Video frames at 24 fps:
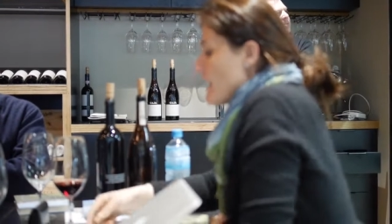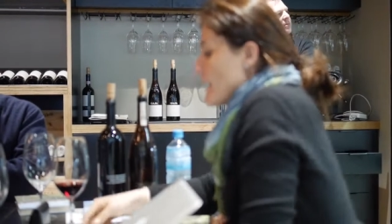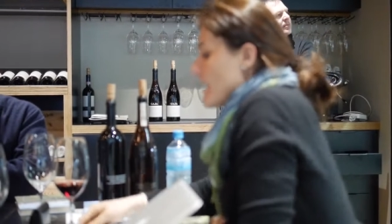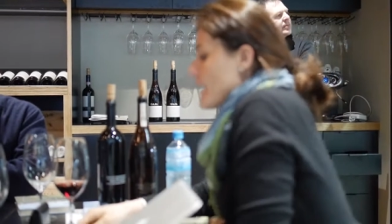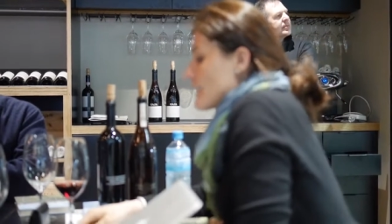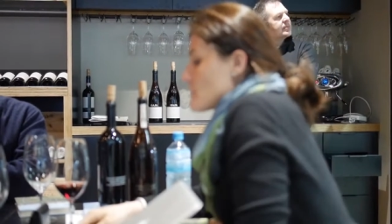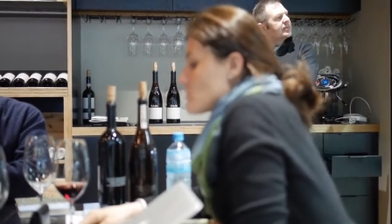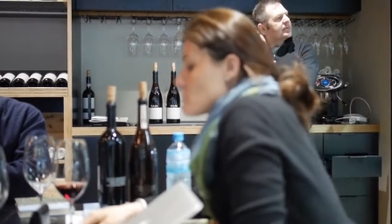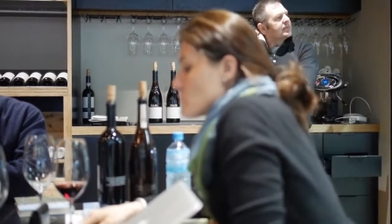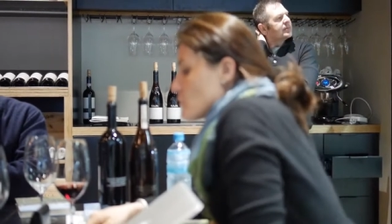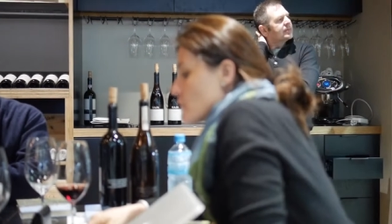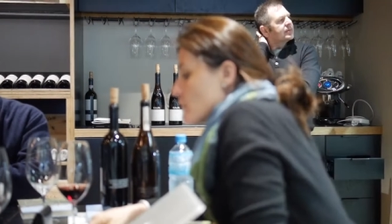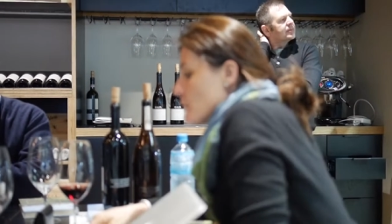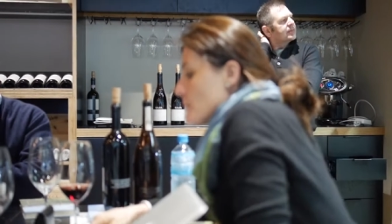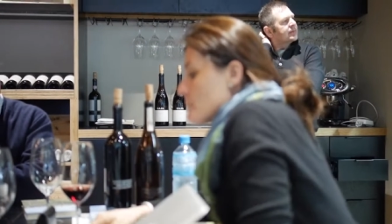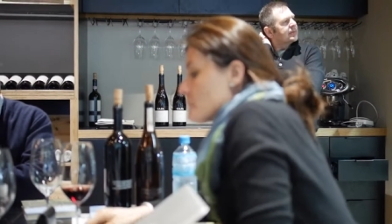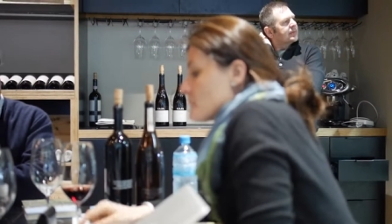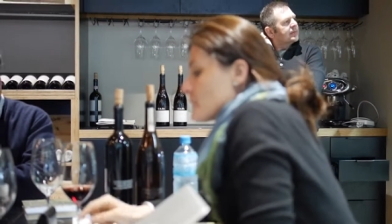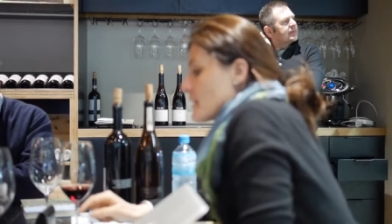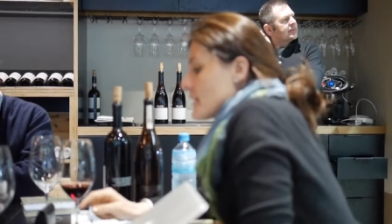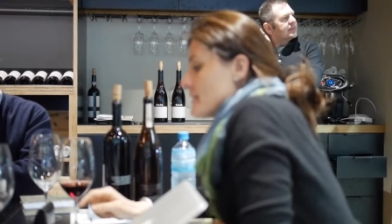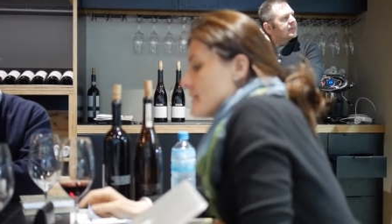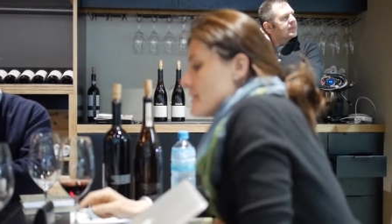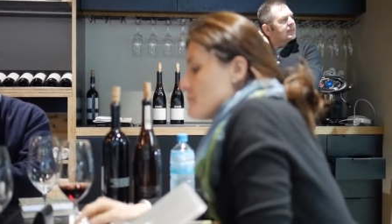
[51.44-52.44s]
And so
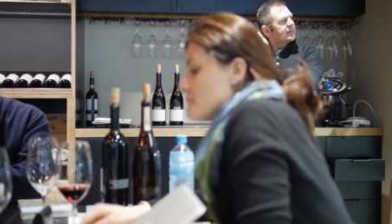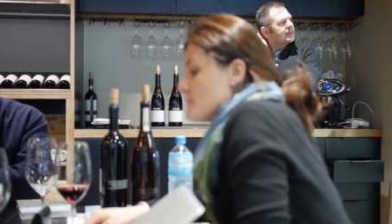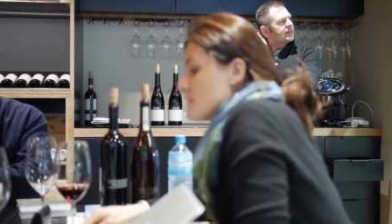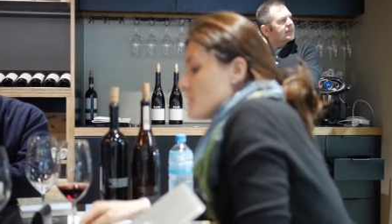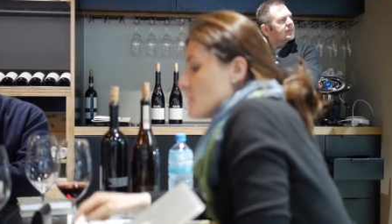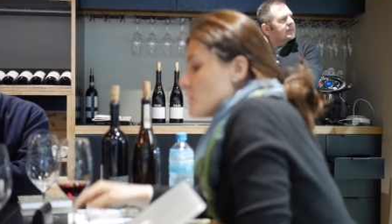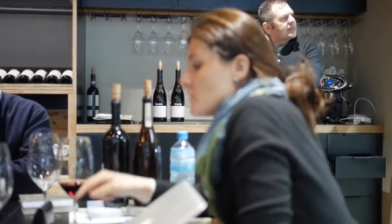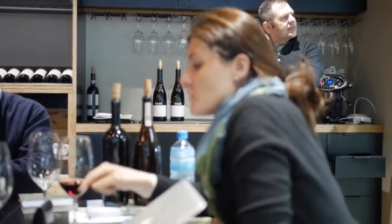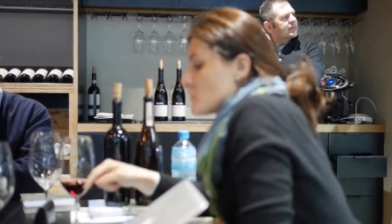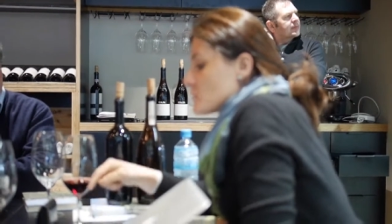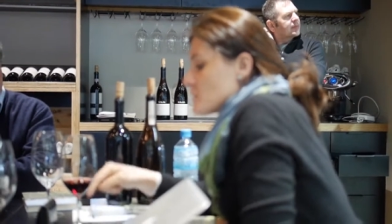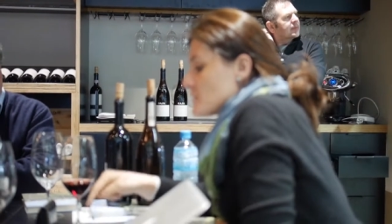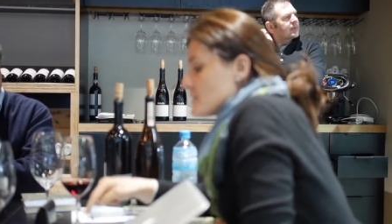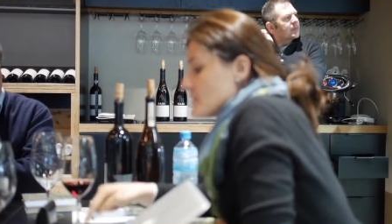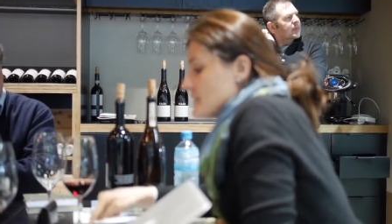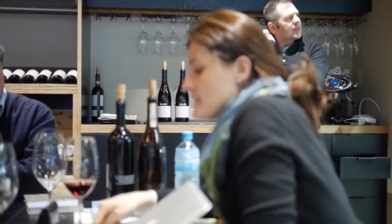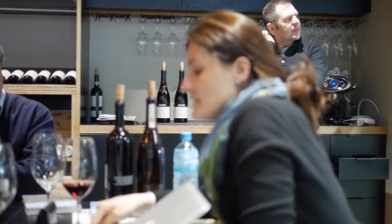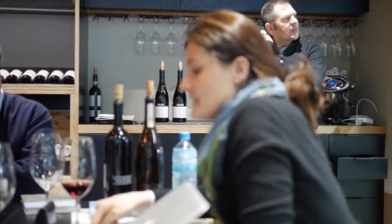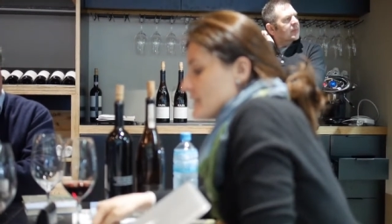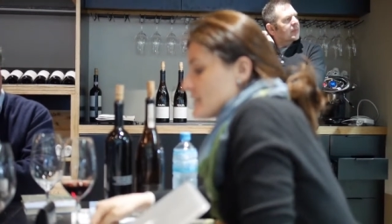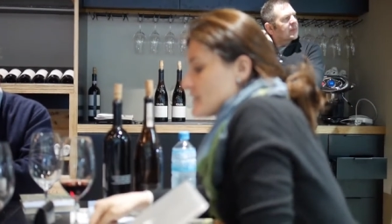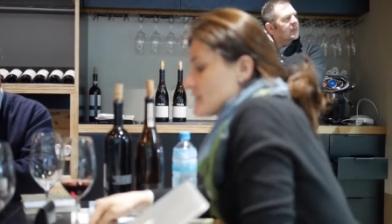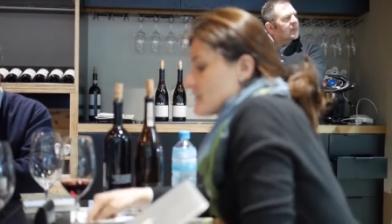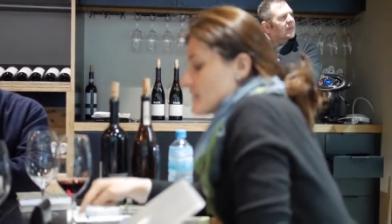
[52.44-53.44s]
Nebbiolo
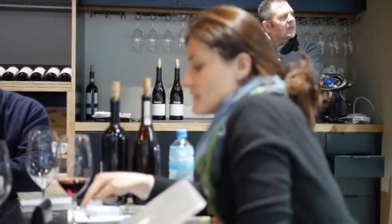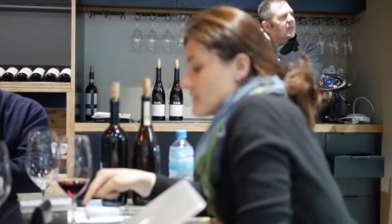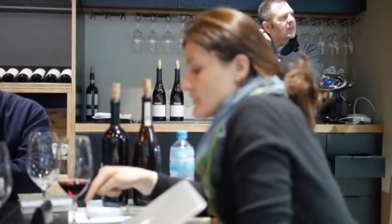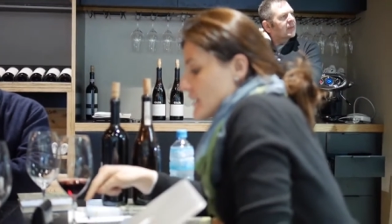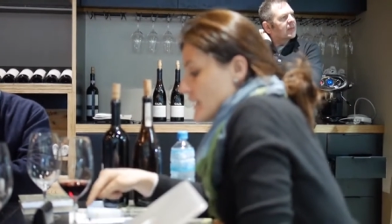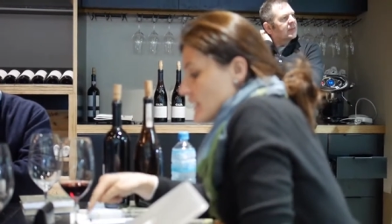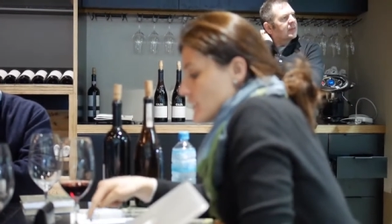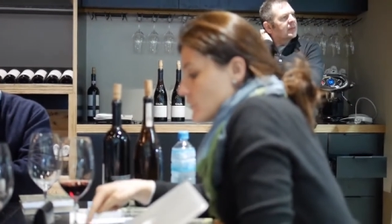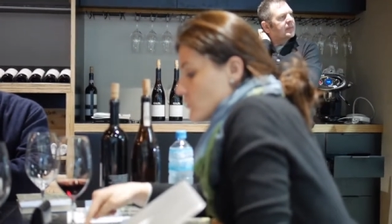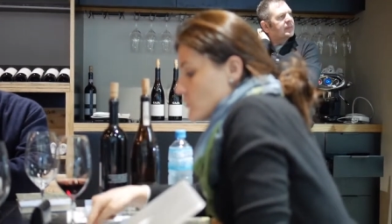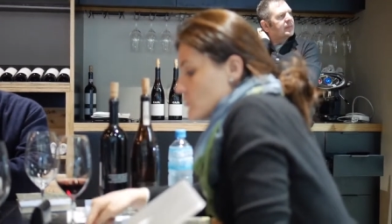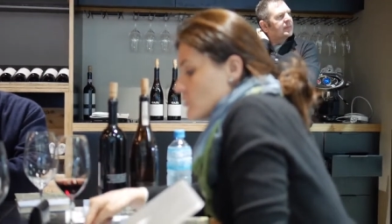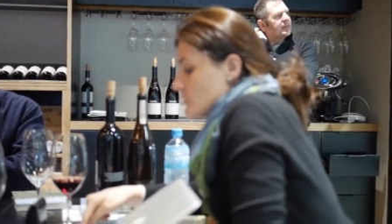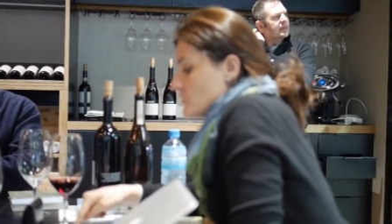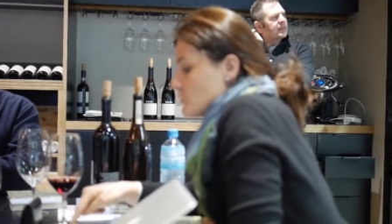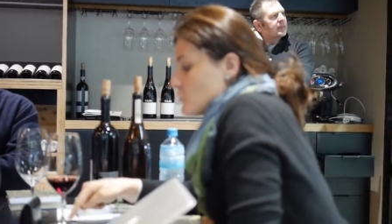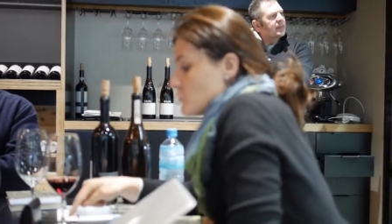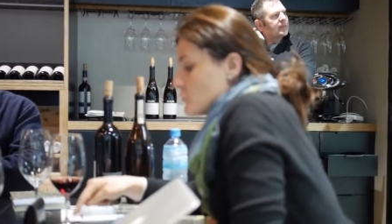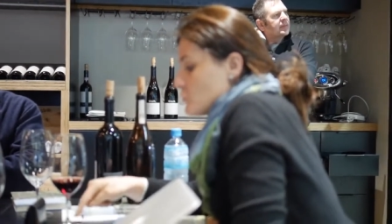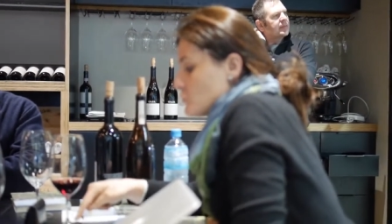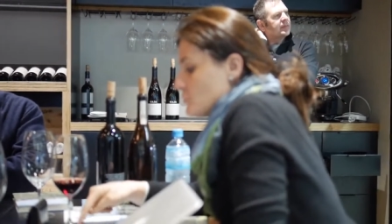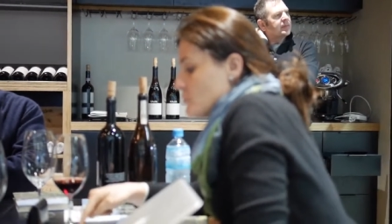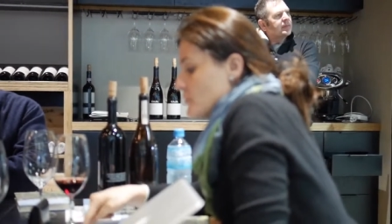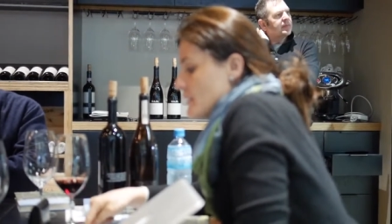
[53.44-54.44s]
sticked and
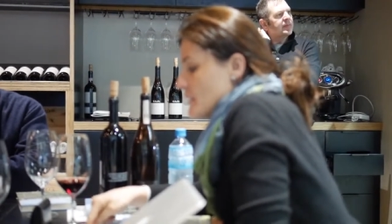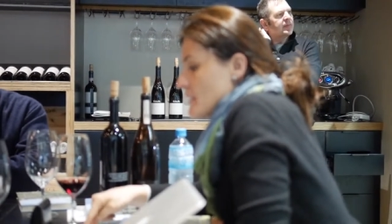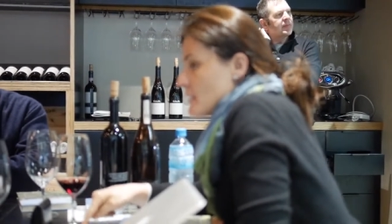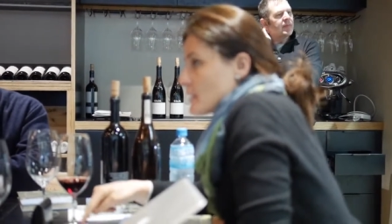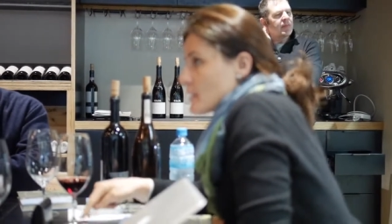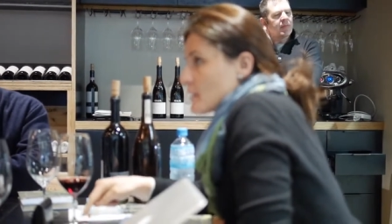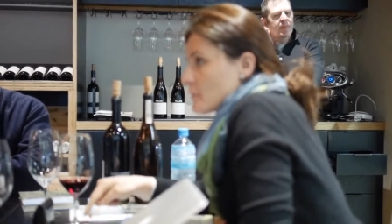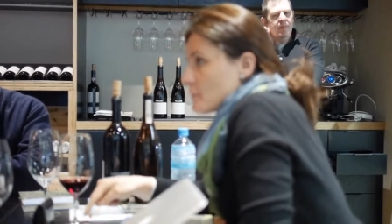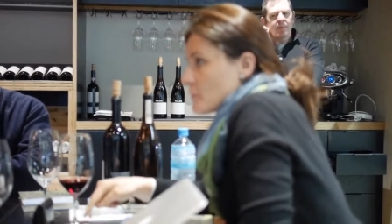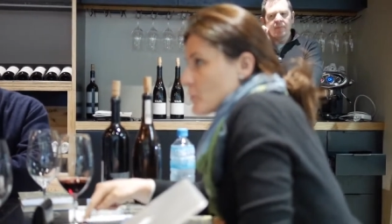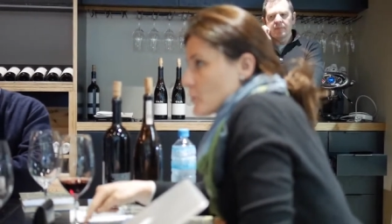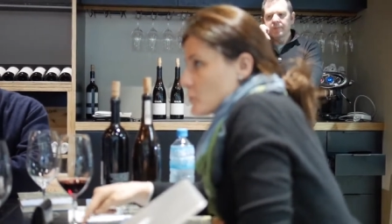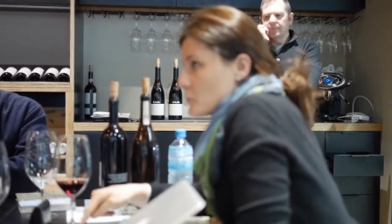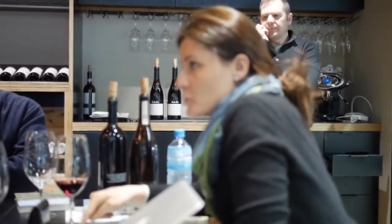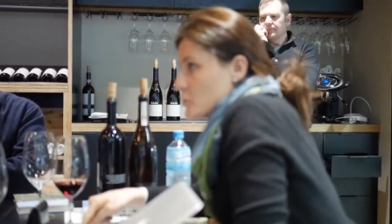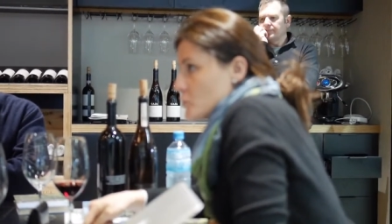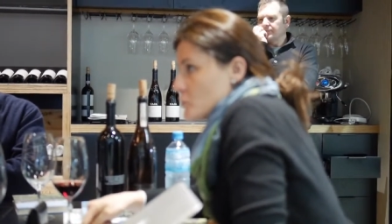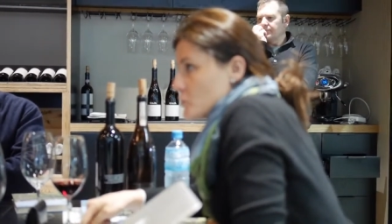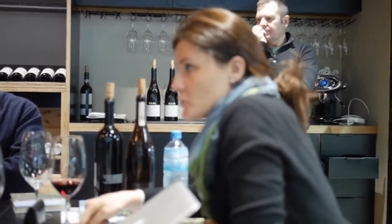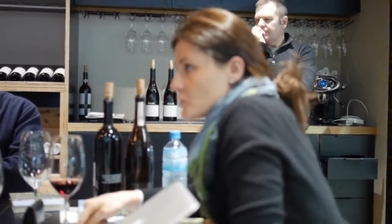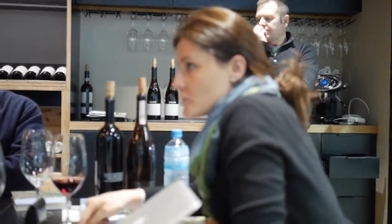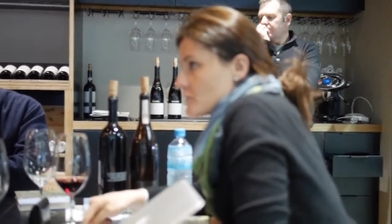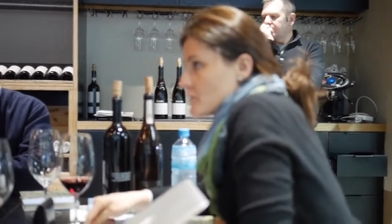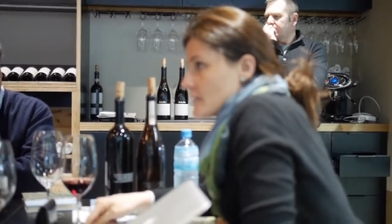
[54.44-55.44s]
continued to be
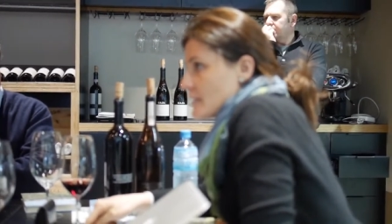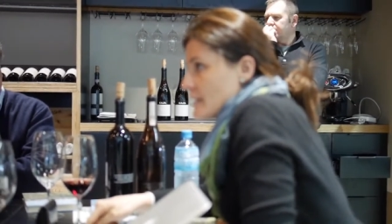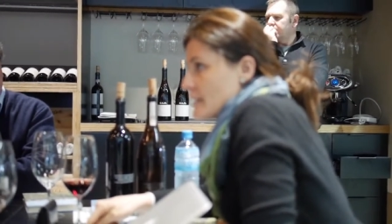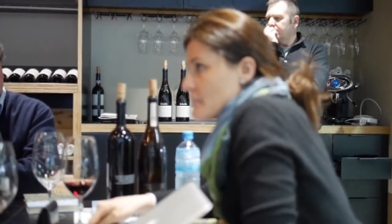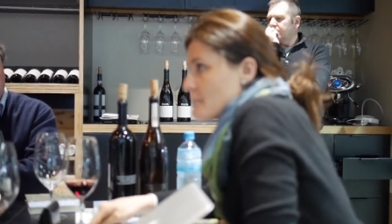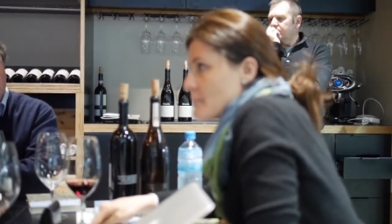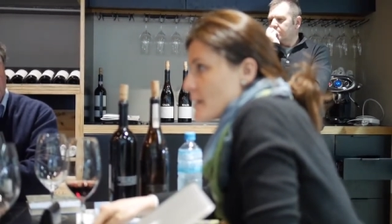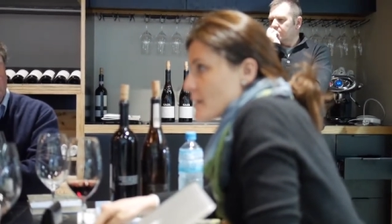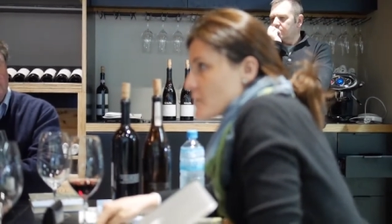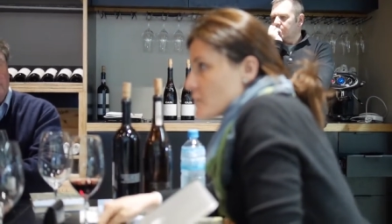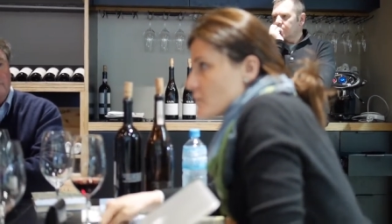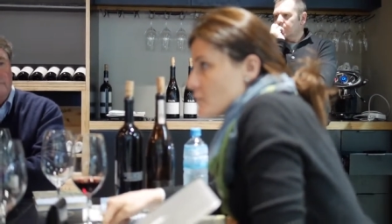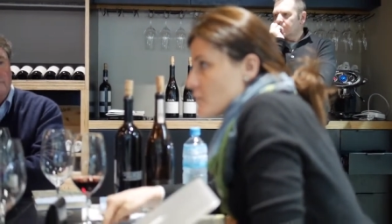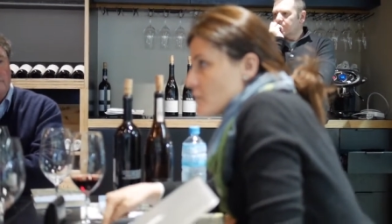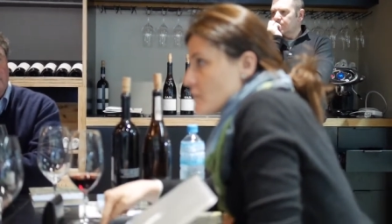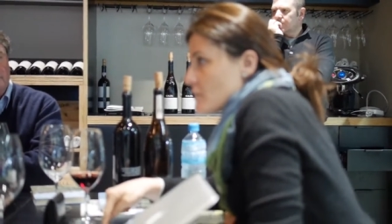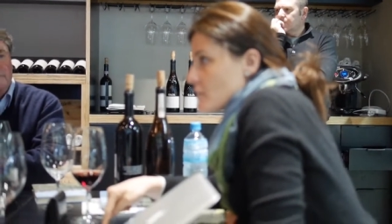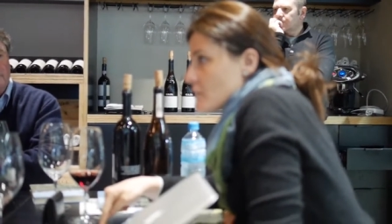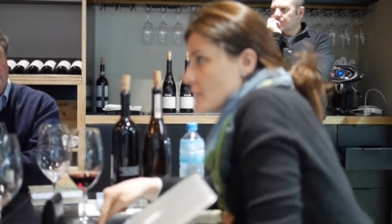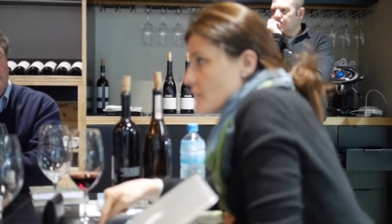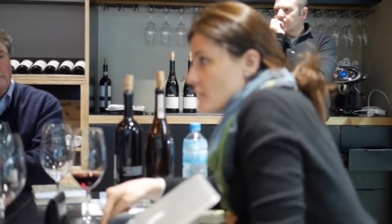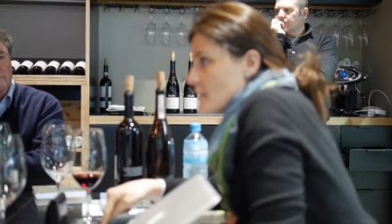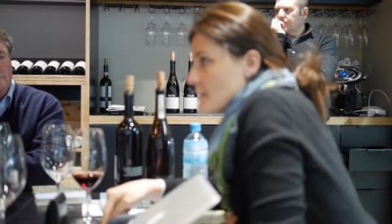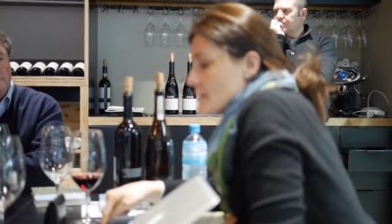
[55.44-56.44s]
produced in
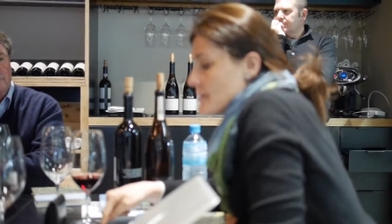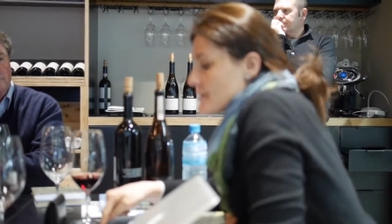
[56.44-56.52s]
Barolo